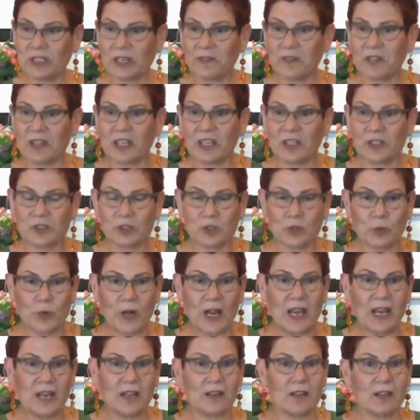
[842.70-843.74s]
news, everything is
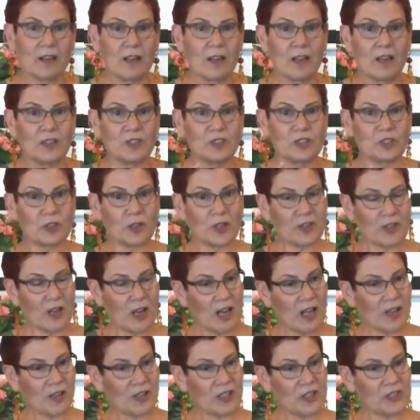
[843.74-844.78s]
great. It's during the
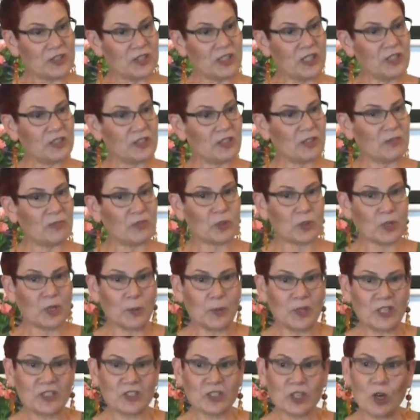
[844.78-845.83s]
holiday season,
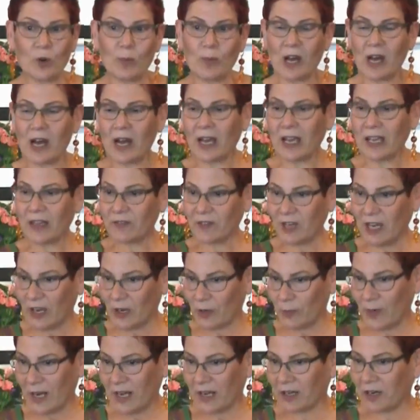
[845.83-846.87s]
three weeks go by, I've
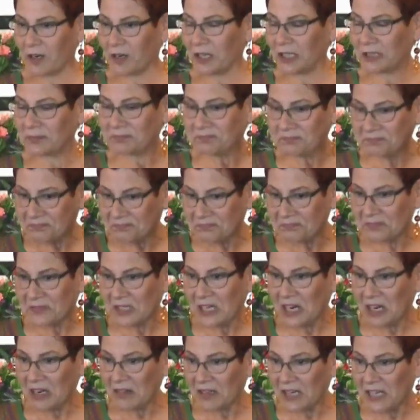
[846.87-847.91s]
got to rent a car.
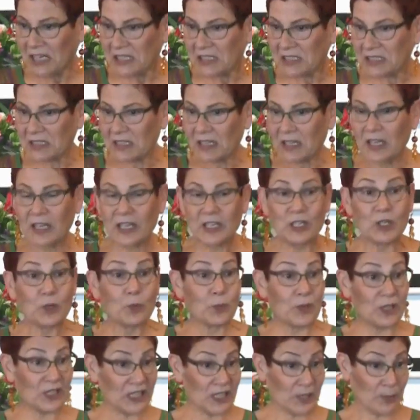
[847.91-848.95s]
All right.
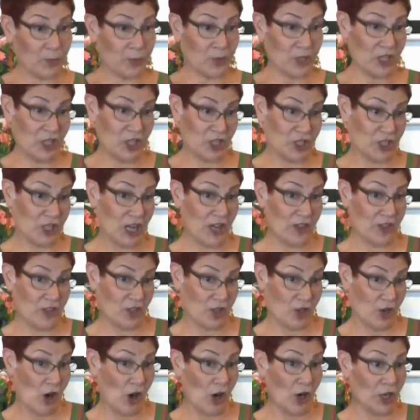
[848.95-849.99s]
You really appreciate
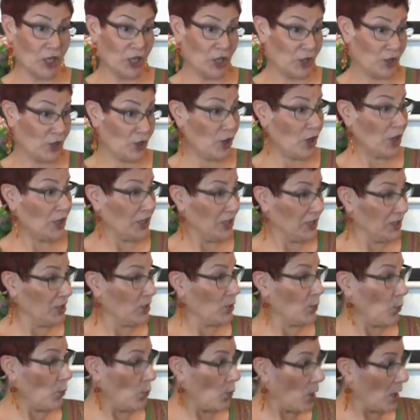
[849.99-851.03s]
the car you thought you
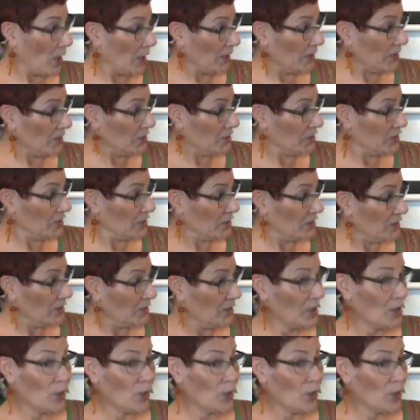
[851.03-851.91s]
didn't want